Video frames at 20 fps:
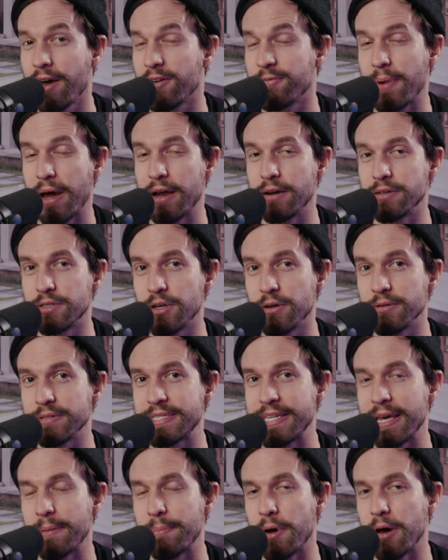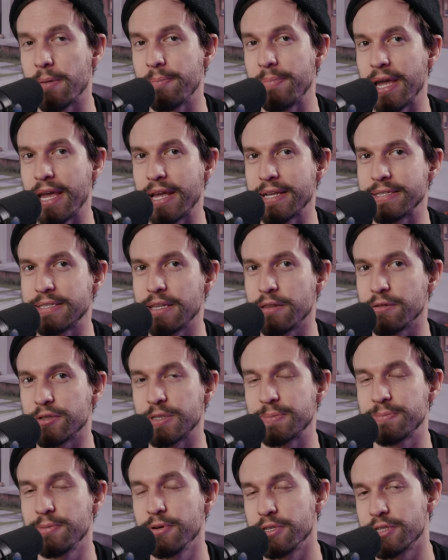Now, if buyers don't step up and
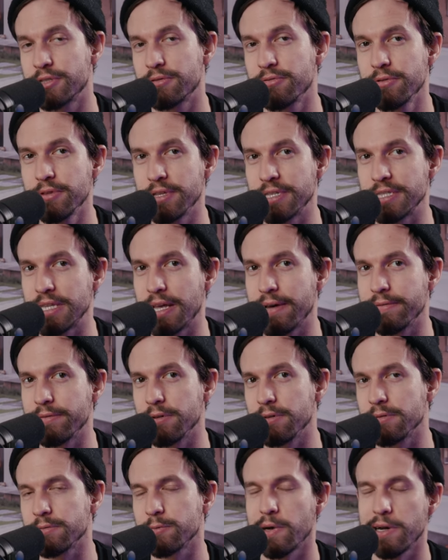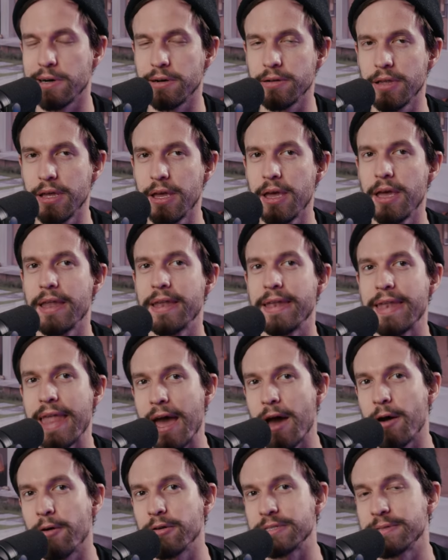sellers push through this level, well,
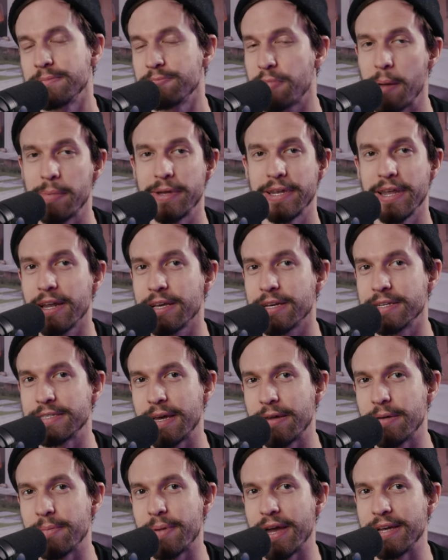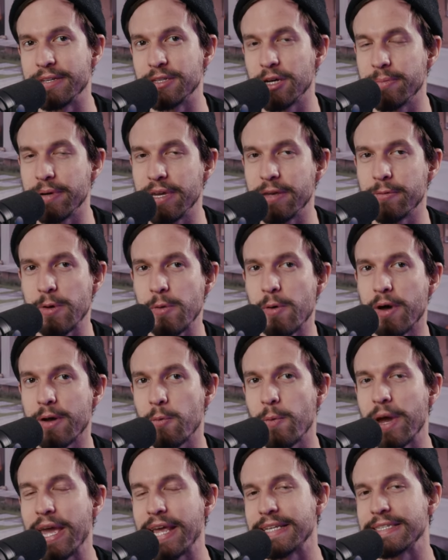now is probably not a good time to buy Adobe and we want to
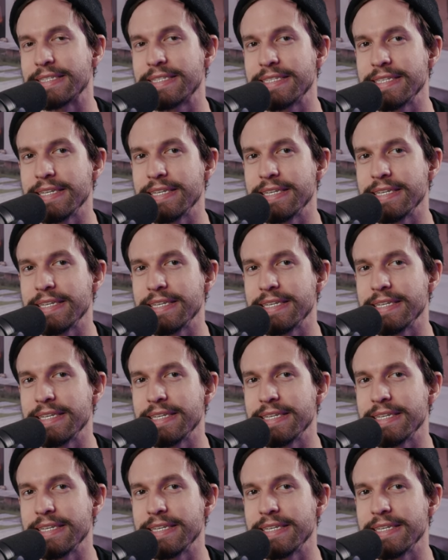wait and